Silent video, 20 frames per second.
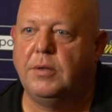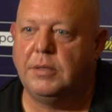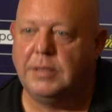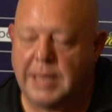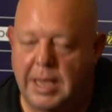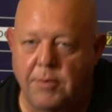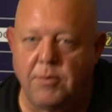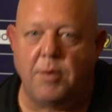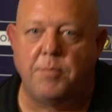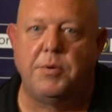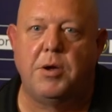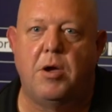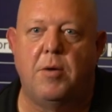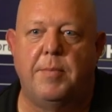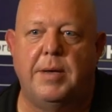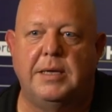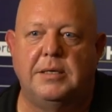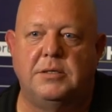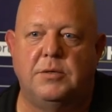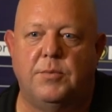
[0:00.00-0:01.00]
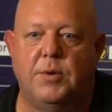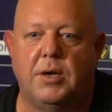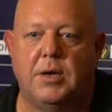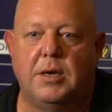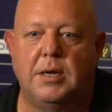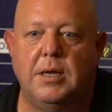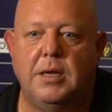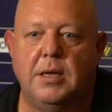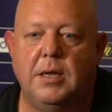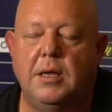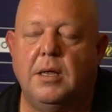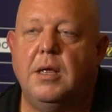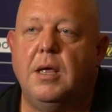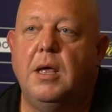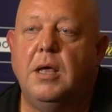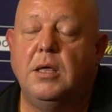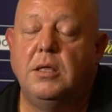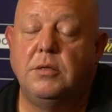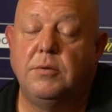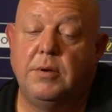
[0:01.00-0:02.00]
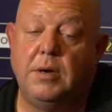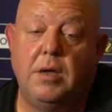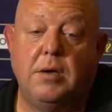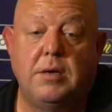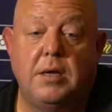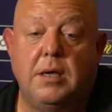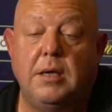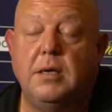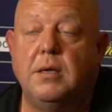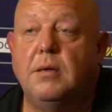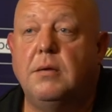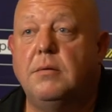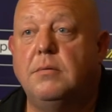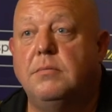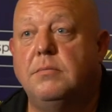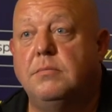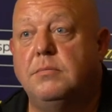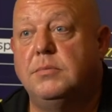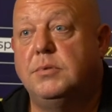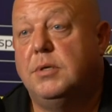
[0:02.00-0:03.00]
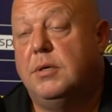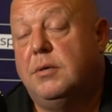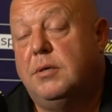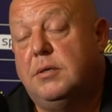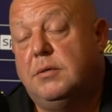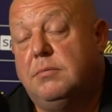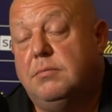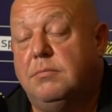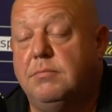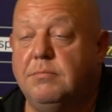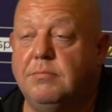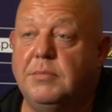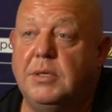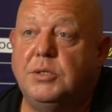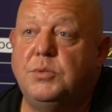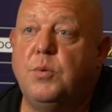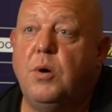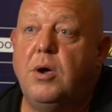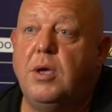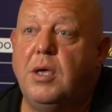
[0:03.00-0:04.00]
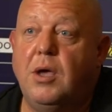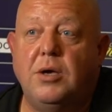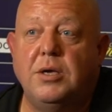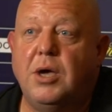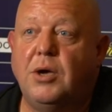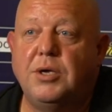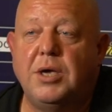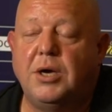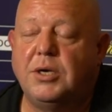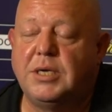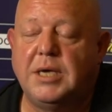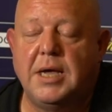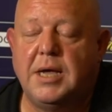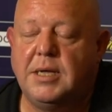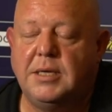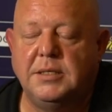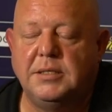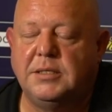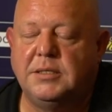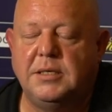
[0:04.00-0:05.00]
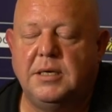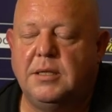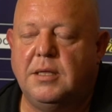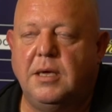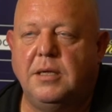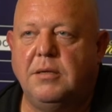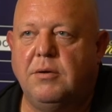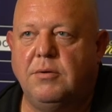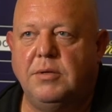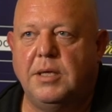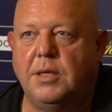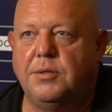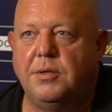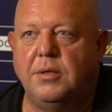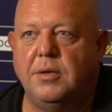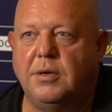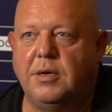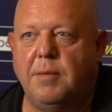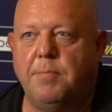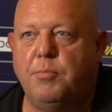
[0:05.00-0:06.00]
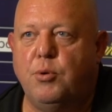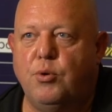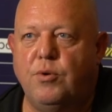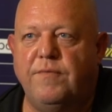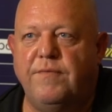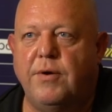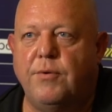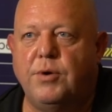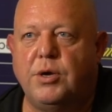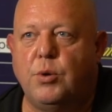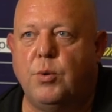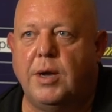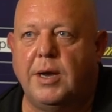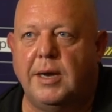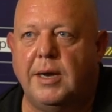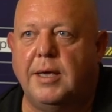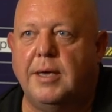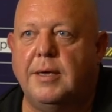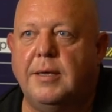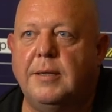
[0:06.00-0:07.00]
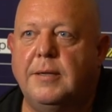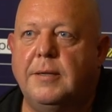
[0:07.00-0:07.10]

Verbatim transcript: Now I'm going back to work. She went, Okay. So that's why. I, I, I can't sit there doing nothing. I get bored very quickly.